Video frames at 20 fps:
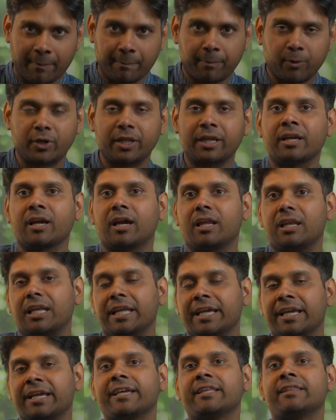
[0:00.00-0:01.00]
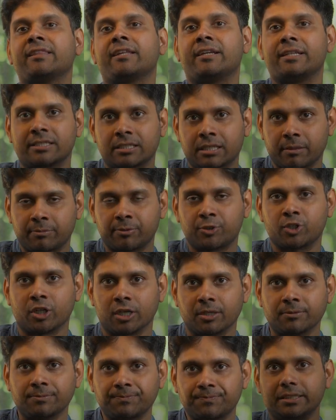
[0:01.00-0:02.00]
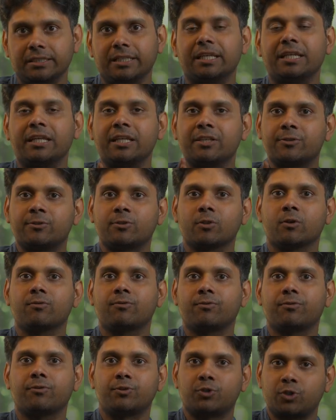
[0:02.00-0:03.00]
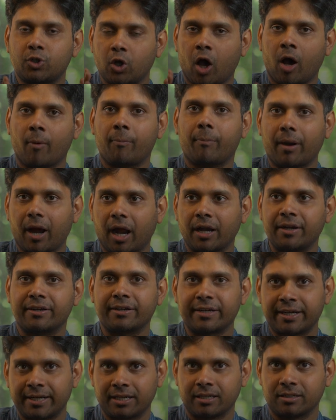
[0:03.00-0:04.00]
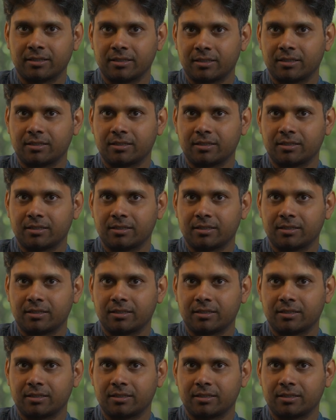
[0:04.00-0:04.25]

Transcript: I'm putting a link in the description, the list of top 100